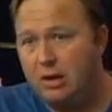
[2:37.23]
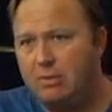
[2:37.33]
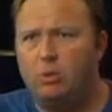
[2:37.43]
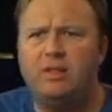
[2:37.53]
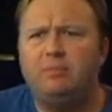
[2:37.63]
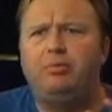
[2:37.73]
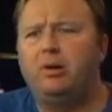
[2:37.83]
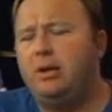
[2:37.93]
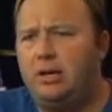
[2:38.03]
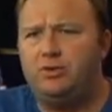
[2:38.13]
But when they
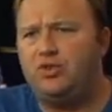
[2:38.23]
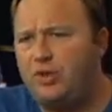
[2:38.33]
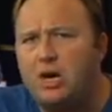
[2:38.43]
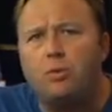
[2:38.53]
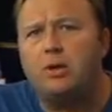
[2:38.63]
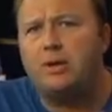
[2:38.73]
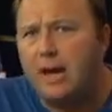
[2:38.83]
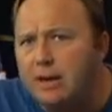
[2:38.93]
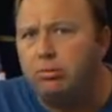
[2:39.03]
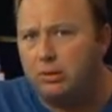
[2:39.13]
put it in secret
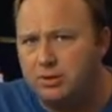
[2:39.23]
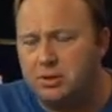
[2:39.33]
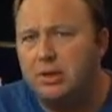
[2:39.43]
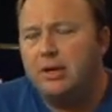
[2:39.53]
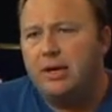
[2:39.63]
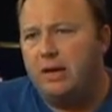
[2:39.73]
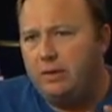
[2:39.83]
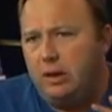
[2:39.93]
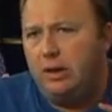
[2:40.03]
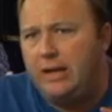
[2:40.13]
cables and
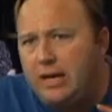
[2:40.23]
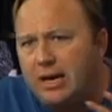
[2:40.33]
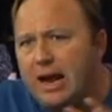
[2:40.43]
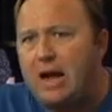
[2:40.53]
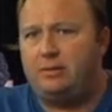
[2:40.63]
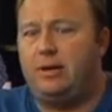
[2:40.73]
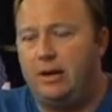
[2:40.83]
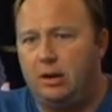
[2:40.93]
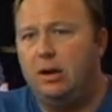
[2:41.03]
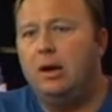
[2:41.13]
then leak it out
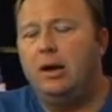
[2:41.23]
there,